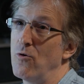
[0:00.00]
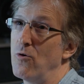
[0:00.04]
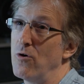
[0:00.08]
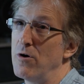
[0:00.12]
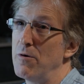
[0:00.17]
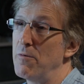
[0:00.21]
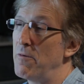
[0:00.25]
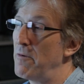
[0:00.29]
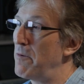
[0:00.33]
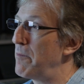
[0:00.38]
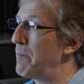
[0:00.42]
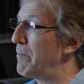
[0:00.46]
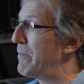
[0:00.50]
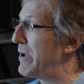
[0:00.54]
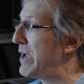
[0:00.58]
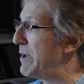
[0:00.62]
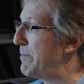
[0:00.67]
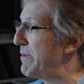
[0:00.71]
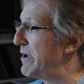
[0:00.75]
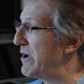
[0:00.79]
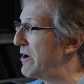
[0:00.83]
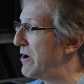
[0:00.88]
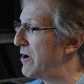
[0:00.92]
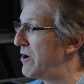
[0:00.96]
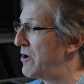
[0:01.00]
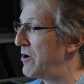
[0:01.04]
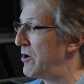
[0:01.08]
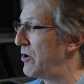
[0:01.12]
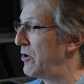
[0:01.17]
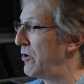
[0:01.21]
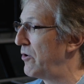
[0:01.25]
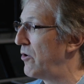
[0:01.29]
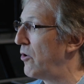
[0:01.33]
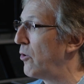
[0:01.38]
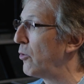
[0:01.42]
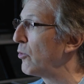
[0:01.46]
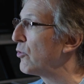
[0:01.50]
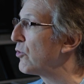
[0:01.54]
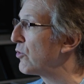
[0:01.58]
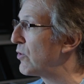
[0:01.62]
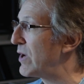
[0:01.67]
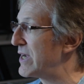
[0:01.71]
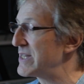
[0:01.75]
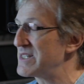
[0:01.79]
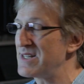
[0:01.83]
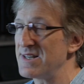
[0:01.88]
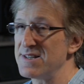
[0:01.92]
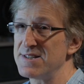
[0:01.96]
or maybe an older
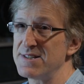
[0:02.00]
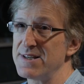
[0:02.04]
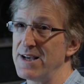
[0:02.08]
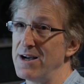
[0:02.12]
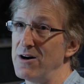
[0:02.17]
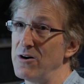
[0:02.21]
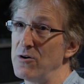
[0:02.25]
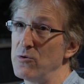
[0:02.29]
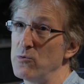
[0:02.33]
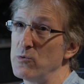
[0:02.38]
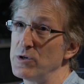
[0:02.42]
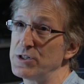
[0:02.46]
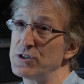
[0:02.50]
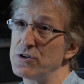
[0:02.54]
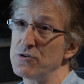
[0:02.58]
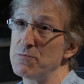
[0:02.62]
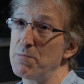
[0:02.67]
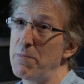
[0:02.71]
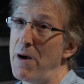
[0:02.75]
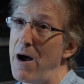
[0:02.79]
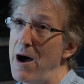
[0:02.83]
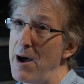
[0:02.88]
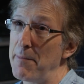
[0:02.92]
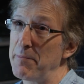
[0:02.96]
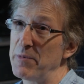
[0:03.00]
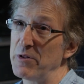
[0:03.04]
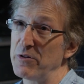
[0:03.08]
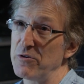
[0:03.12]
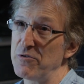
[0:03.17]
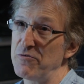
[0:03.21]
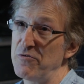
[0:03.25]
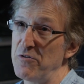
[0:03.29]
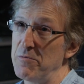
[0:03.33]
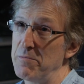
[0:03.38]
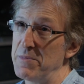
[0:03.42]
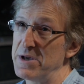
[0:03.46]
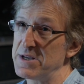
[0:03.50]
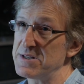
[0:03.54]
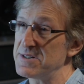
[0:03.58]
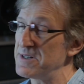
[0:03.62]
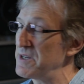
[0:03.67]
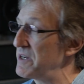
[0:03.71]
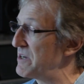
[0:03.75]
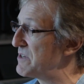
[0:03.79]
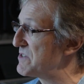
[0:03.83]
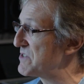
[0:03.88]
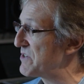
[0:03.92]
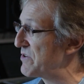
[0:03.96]
SSL, which are popular for
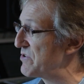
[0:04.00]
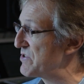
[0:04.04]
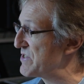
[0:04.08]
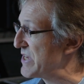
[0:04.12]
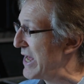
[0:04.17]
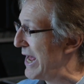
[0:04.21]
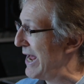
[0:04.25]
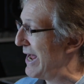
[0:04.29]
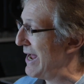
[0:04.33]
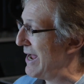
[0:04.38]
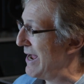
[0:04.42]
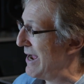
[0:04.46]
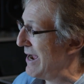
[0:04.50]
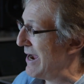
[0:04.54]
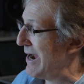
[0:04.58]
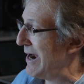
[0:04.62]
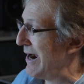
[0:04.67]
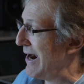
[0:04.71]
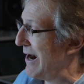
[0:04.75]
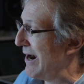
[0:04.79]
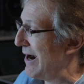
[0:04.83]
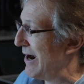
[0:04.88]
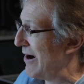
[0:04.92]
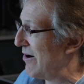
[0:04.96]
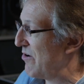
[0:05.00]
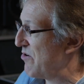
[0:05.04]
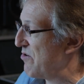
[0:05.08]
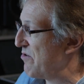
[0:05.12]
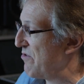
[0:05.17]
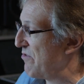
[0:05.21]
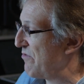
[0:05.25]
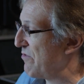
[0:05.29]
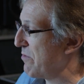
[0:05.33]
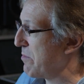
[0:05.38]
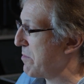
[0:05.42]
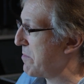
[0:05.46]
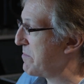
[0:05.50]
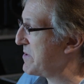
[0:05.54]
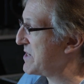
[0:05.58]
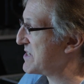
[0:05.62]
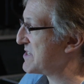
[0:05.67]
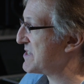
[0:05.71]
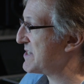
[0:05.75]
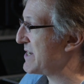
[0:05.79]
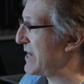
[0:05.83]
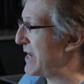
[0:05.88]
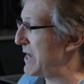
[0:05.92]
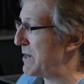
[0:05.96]
mixing, is because from a
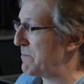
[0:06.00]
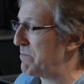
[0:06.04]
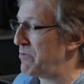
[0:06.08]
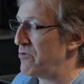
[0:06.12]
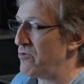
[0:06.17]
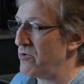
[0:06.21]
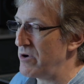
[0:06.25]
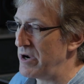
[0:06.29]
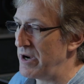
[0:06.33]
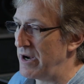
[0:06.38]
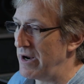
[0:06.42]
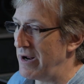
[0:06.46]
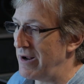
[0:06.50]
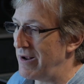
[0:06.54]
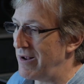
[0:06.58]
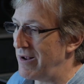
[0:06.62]
mix standpoint,